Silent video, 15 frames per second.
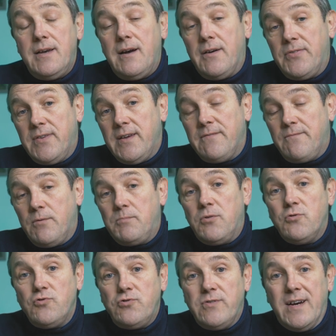I think for
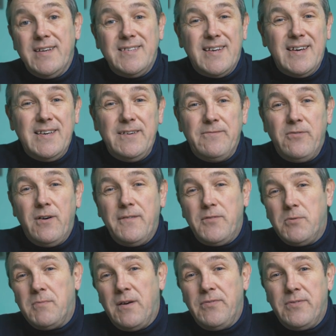portraits, 85
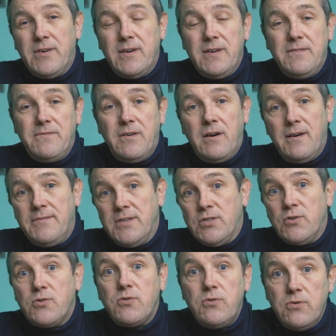to 135
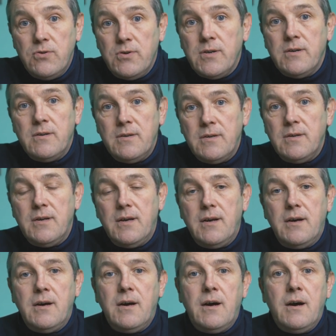is a good
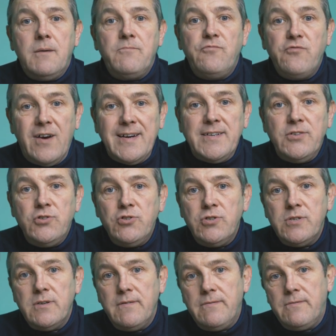range
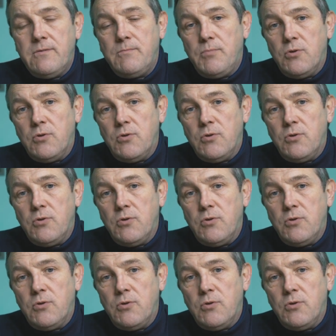for